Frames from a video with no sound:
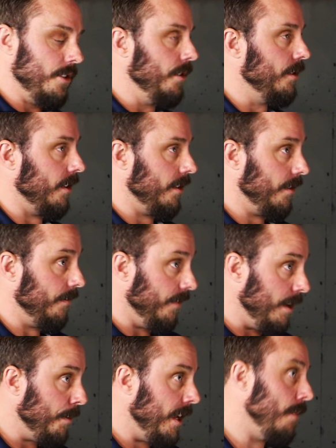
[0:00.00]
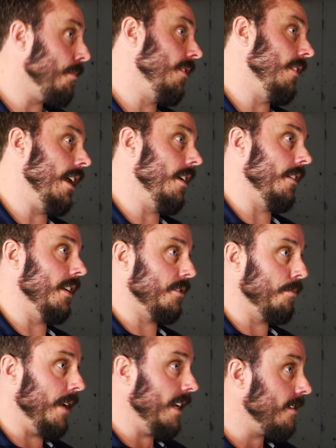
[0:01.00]
choose a VPN provider
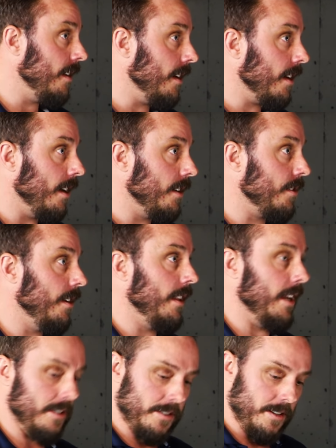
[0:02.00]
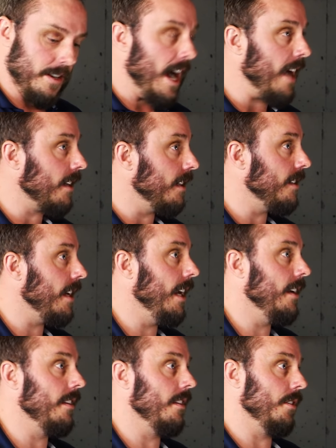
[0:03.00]
that's based in a country that is not
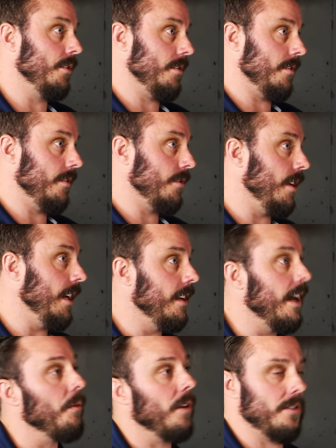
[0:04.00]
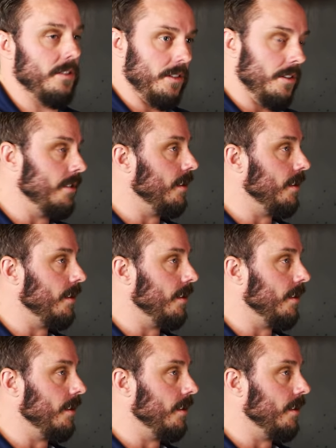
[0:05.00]
contained in those treaty networks. And you